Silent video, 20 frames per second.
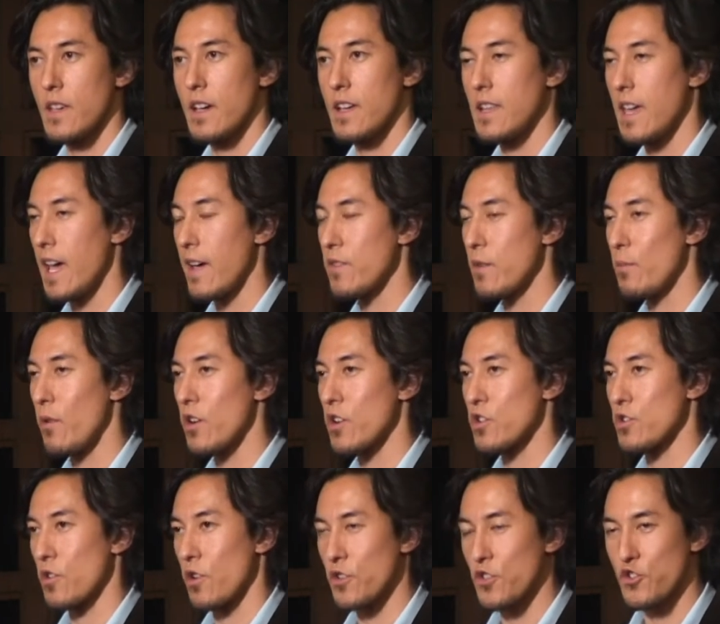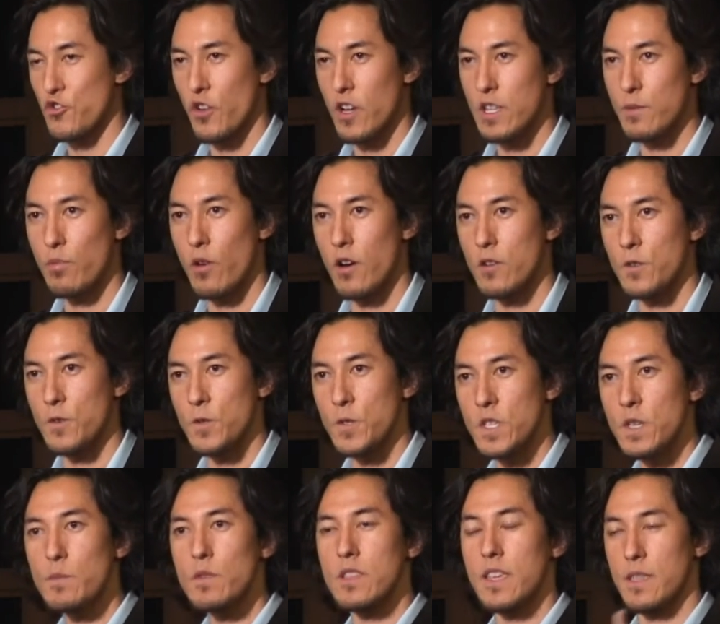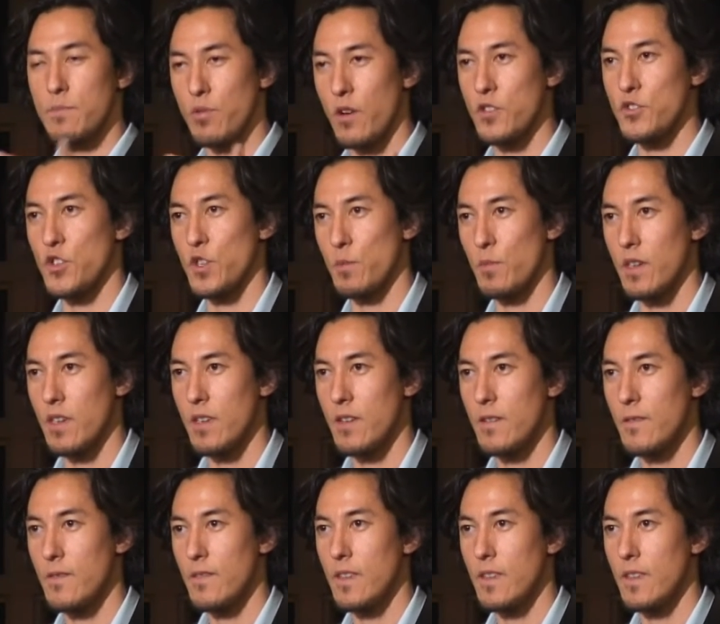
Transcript: And I have the martial arts training partner simulate punching me.